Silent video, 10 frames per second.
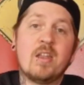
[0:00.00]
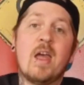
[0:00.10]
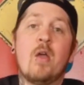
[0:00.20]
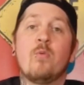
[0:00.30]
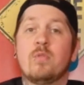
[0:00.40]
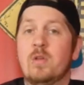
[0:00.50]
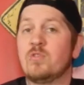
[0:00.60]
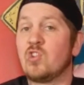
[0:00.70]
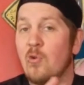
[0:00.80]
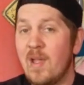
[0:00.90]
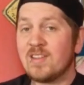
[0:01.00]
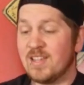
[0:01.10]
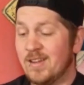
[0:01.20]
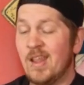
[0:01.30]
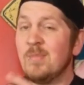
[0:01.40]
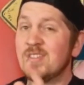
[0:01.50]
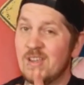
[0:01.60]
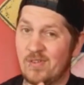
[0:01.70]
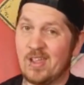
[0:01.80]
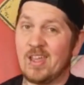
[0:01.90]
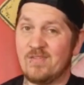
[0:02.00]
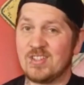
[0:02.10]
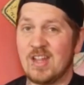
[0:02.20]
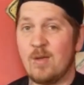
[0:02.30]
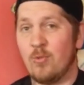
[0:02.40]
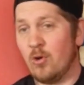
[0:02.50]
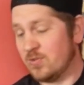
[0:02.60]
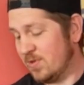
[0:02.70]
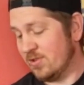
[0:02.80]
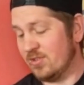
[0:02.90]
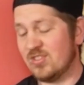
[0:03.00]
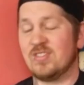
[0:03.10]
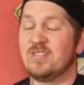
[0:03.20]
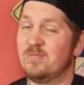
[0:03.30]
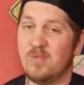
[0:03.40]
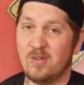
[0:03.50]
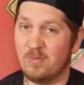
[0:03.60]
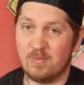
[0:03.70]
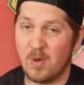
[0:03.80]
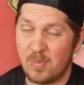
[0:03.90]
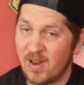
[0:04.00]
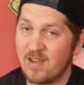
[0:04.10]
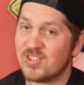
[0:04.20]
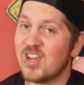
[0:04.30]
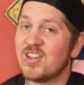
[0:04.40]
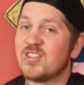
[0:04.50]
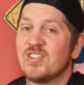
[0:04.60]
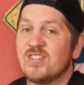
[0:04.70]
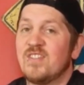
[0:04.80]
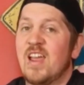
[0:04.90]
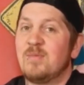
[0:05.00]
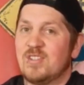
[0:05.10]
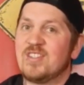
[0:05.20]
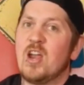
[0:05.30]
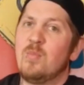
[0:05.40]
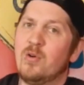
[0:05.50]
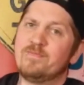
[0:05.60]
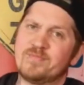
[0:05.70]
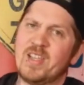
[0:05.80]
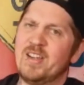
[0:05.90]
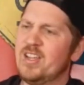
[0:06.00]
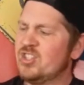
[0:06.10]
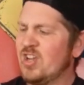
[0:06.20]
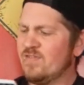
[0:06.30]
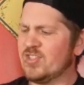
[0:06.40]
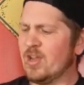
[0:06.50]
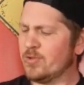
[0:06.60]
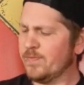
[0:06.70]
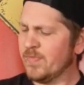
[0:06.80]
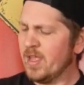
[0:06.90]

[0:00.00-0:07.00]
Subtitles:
Now, it was directed, let me see if I can get this name right because my pronunciations of names are terrible. Let's check this out.